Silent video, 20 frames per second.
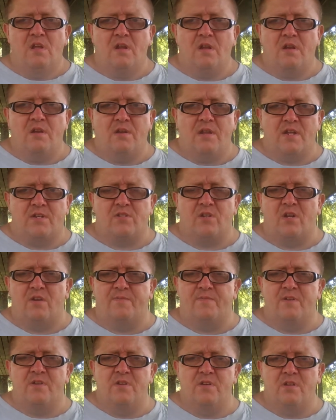And that's
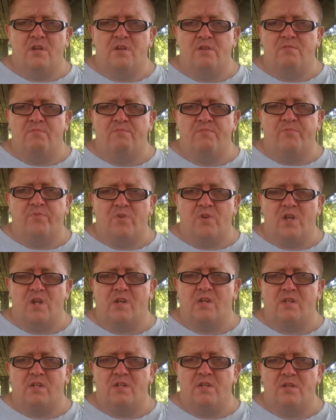often done
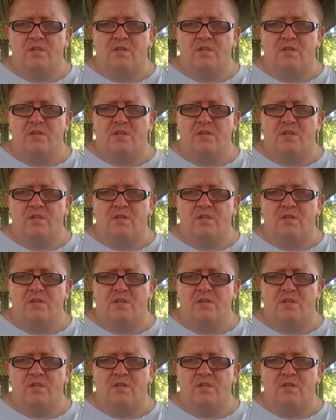phonetically.